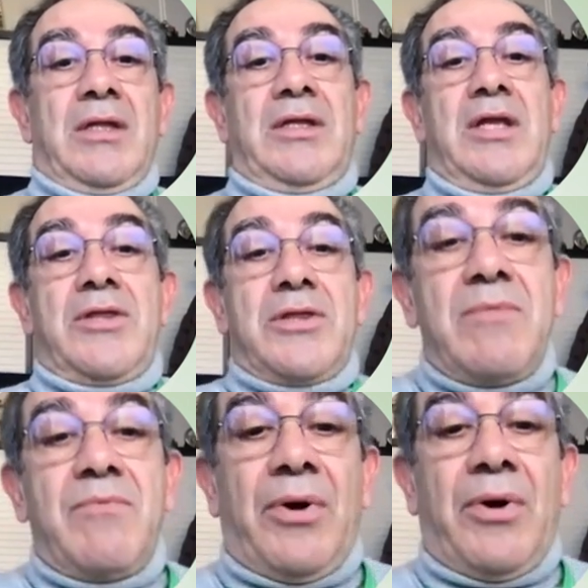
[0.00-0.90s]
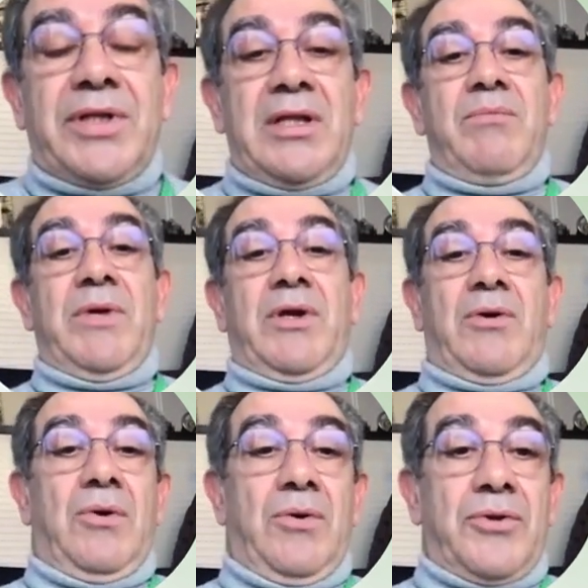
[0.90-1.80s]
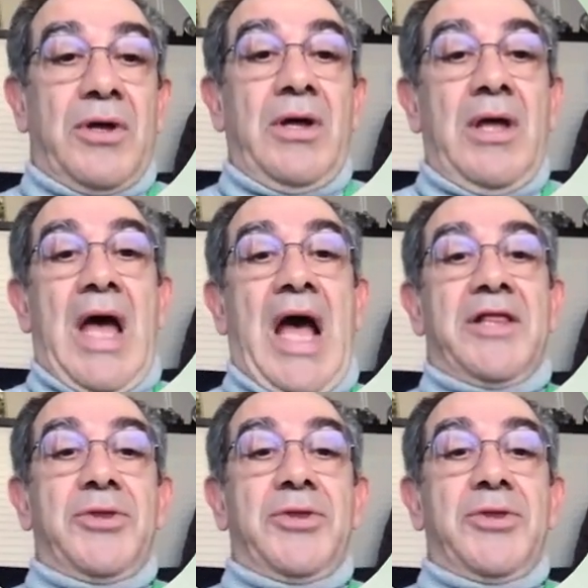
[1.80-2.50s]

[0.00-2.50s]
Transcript: This is important because at